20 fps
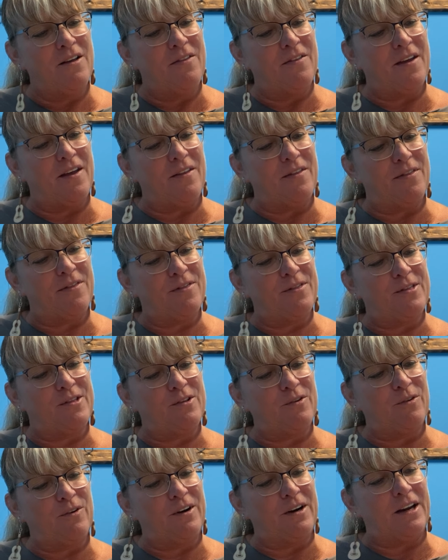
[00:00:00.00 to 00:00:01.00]
Then
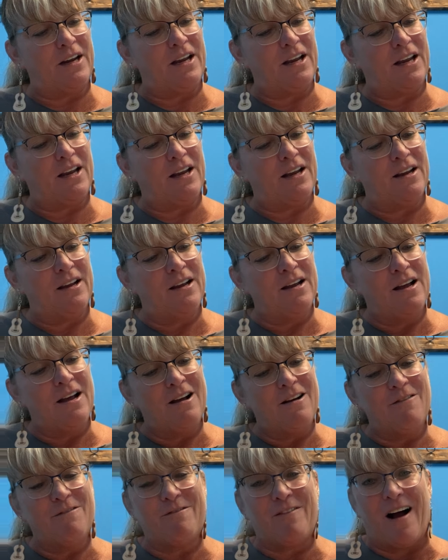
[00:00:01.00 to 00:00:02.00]
3,
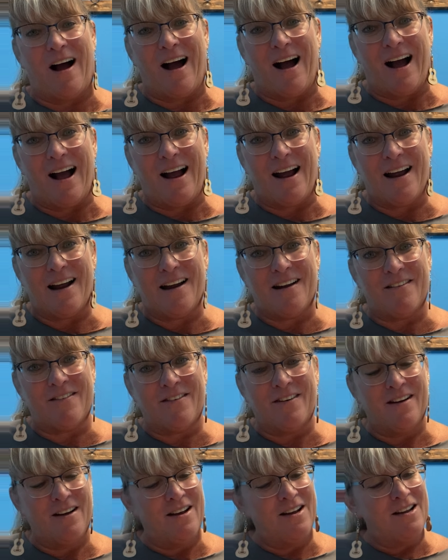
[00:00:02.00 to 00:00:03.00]
5,
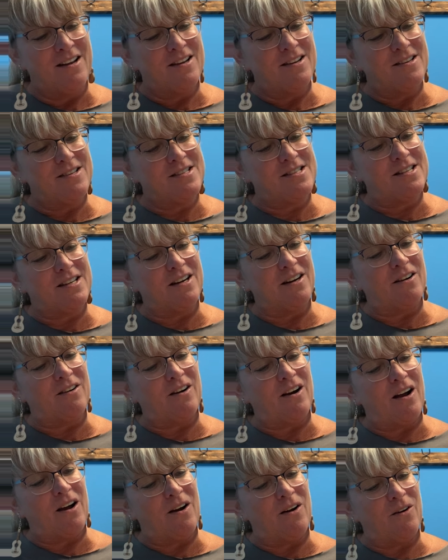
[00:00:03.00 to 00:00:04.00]

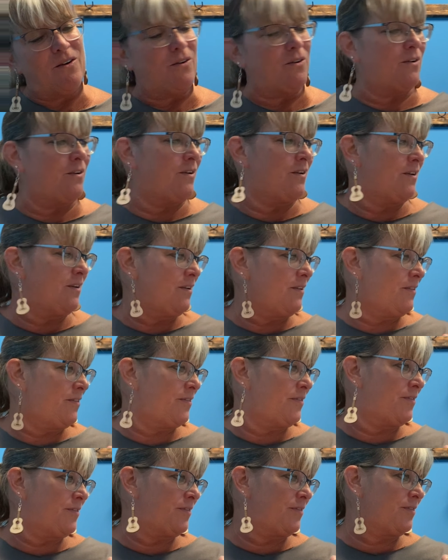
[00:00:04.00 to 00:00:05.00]
0,
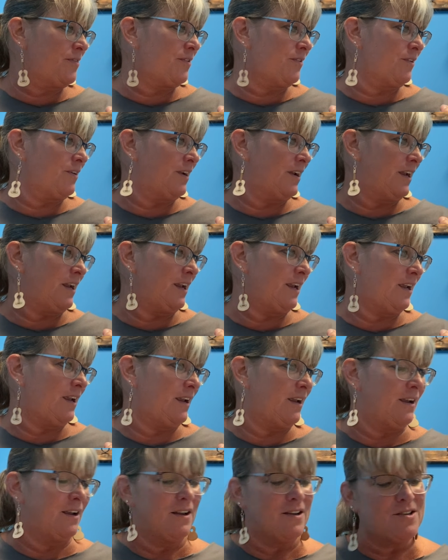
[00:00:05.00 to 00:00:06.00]
3,
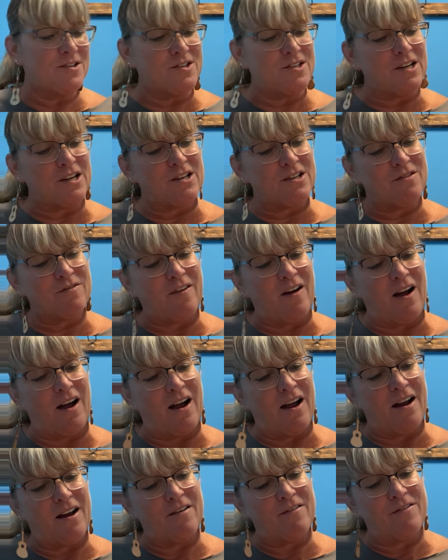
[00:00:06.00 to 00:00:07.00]
6,
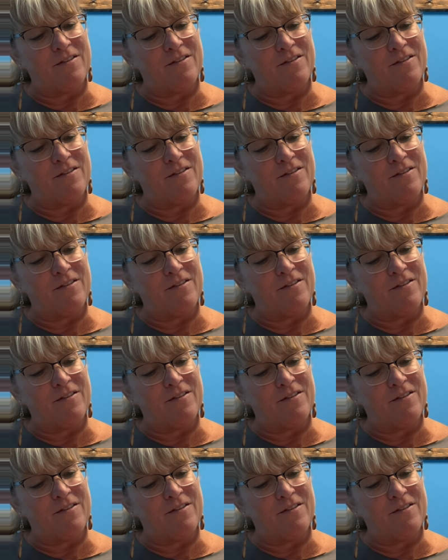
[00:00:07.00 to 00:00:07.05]
5.